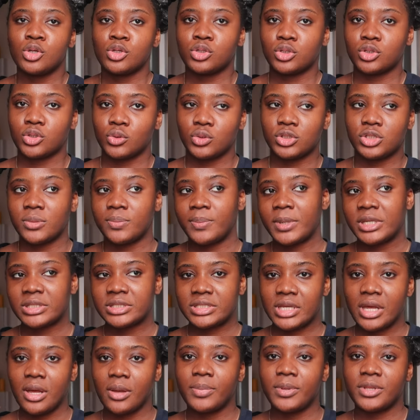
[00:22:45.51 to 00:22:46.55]
so she
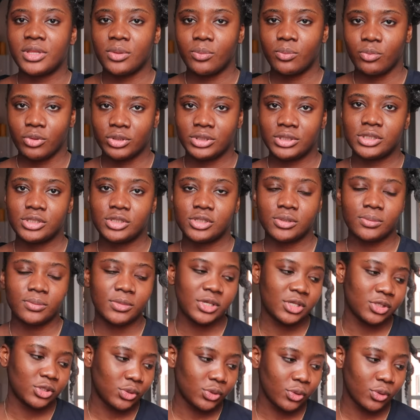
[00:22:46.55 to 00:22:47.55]
picked it up and then brought it to me.